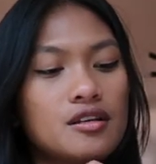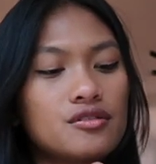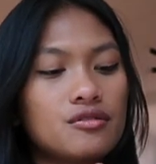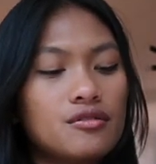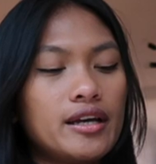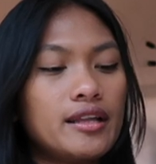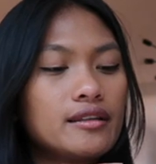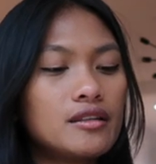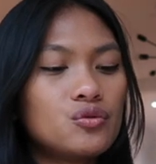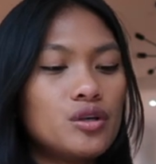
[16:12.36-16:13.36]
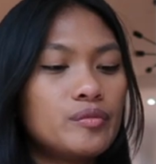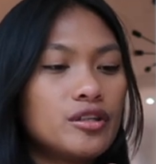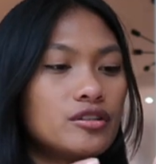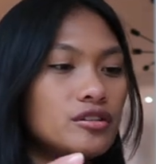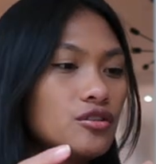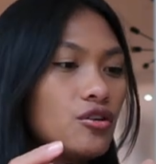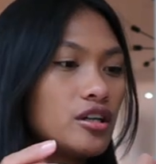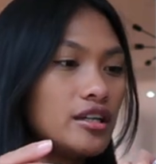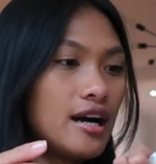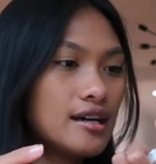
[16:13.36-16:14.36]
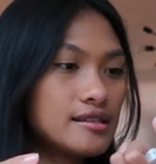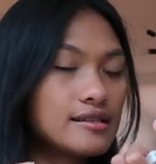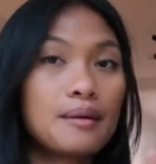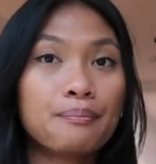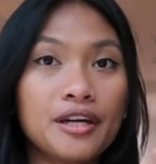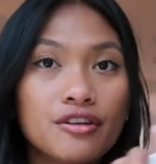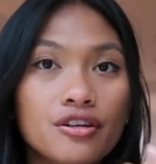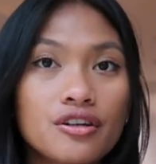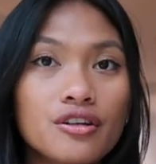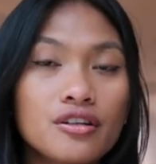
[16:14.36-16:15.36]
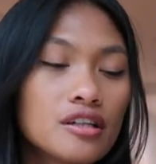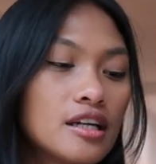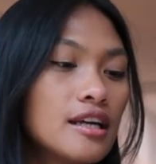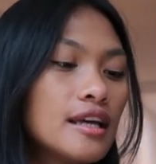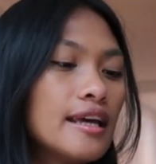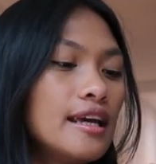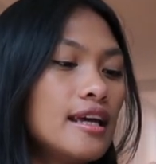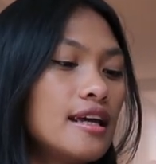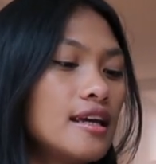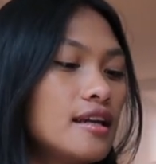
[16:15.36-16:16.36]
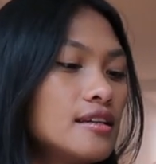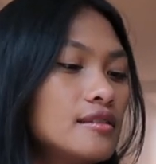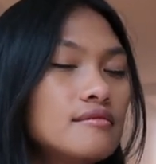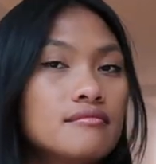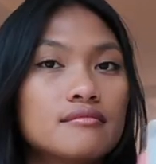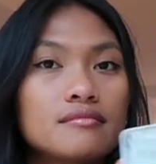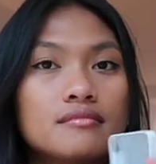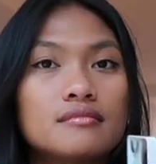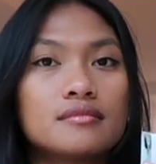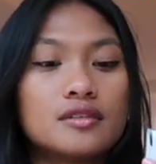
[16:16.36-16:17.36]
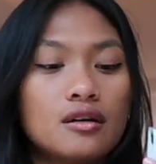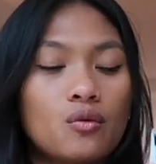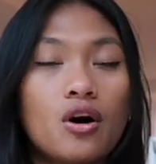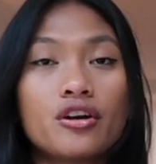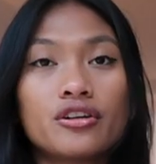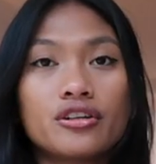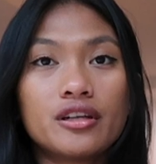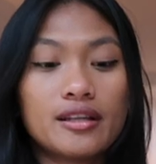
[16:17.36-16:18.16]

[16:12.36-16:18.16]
So I like this one because it already has a mirror and the water, the